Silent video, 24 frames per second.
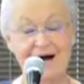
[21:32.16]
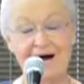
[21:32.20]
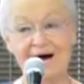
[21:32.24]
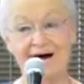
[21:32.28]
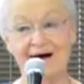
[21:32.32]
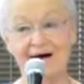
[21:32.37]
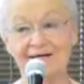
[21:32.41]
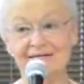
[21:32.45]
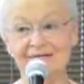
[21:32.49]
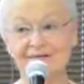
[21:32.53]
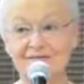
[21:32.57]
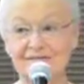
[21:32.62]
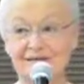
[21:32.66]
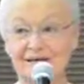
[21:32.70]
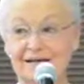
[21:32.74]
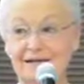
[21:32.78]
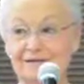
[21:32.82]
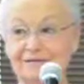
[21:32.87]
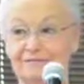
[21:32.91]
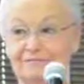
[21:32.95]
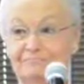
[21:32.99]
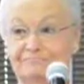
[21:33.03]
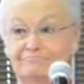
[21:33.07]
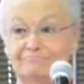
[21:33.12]
I
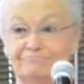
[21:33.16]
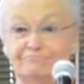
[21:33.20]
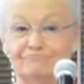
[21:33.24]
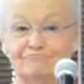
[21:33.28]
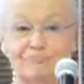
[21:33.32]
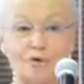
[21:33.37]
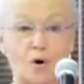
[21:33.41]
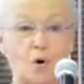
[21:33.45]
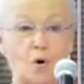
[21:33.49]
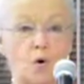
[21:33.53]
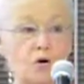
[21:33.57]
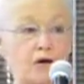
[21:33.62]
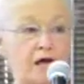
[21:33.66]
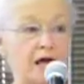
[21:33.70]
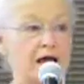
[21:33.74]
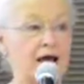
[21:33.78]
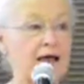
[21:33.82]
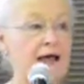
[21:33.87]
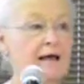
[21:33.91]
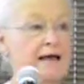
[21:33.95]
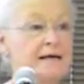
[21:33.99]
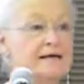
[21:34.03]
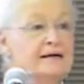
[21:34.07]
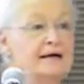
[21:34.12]
said,
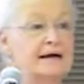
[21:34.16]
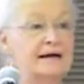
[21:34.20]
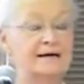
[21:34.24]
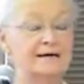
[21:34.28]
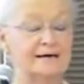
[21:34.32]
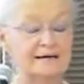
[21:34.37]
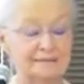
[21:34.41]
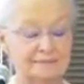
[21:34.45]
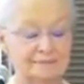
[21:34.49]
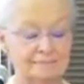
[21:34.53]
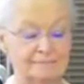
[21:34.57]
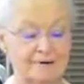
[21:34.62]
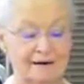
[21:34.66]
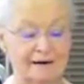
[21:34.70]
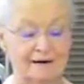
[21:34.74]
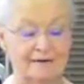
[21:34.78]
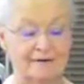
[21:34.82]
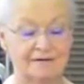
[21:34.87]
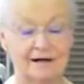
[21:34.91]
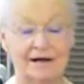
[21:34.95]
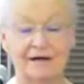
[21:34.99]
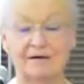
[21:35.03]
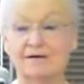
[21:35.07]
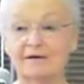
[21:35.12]
okay,
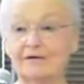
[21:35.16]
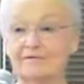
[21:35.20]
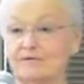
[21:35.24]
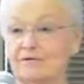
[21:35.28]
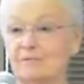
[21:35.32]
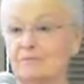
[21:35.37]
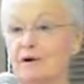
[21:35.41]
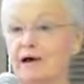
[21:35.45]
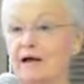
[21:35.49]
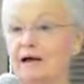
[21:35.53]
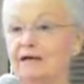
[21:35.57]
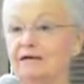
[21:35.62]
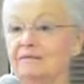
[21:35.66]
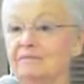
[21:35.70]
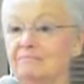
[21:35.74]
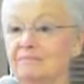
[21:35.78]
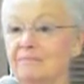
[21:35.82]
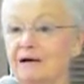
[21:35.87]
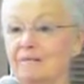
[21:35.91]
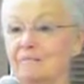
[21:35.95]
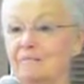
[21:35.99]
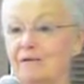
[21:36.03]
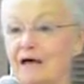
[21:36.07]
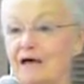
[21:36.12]
I'll give it
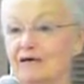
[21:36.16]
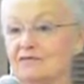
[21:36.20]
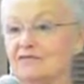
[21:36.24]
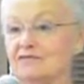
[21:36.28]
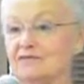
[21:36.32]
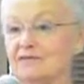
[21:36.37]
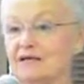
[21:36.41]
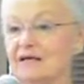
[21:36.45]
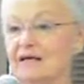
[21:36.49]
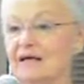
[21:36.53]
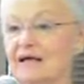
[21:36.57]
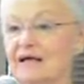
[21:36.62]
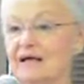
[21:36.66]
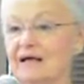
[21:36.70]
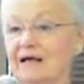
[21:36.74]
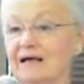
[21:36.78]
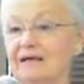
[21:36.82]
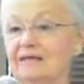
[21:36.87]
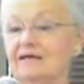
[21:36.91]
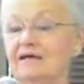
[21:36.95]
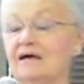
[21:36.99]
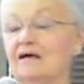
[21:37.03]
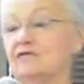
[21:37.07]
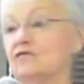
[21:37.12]
my best.
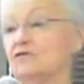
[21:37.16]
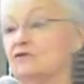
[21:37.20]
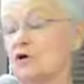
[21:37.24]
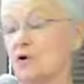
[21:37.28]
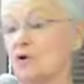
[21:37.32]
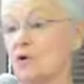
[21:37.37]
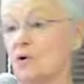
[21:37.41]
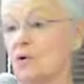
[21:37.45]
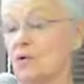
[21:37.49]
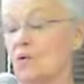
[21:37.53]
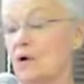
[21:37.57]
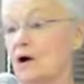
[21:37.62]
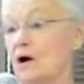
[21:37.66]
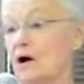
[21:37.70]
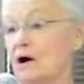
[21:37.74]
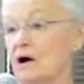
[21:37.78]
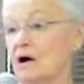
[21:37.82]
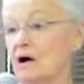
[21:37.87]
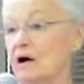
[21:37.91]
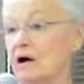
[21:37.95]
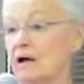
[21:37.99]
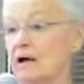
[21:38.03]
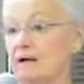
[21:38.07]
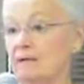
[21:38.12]
And so
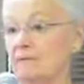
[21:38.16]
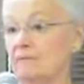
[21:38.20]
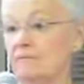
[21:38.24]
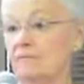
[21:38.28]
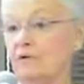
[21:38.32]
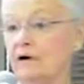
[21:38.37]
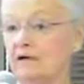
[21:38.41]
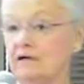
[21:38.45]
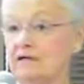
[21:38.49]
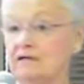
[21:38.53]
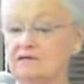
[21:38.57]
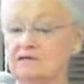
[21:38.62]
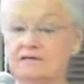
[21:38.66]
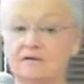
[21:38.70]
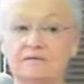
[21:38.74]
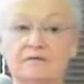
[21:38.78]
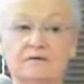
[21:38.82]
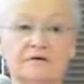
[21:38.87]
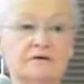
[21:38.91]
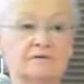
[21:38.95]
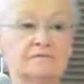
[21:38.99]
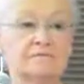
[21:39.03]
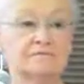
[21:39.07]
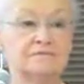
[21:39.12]
I went into
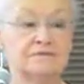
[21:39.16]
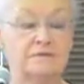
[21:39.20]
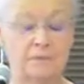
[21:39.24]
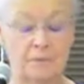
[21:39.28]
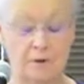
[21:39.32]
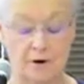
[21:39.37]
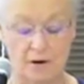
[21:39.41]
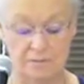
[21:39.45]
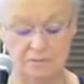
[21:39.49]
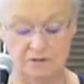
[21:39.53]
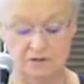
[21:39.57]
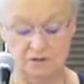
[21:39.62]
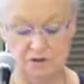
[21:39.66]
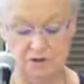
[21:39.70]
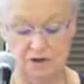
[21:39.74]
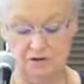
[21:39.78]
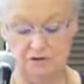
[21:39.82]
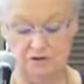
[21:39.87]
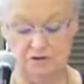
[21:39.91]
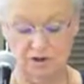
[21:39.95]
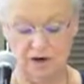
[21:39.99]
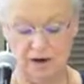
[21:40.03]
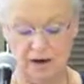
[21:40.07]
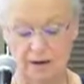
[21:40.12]
the department
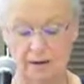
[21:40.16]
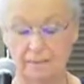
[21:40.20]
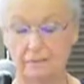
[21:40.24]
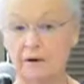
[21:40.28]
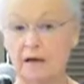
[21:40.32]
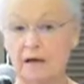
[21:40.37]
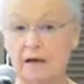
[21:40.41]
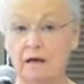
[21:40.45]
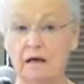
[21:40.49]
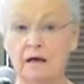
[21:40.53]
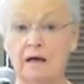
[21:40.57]
chair job,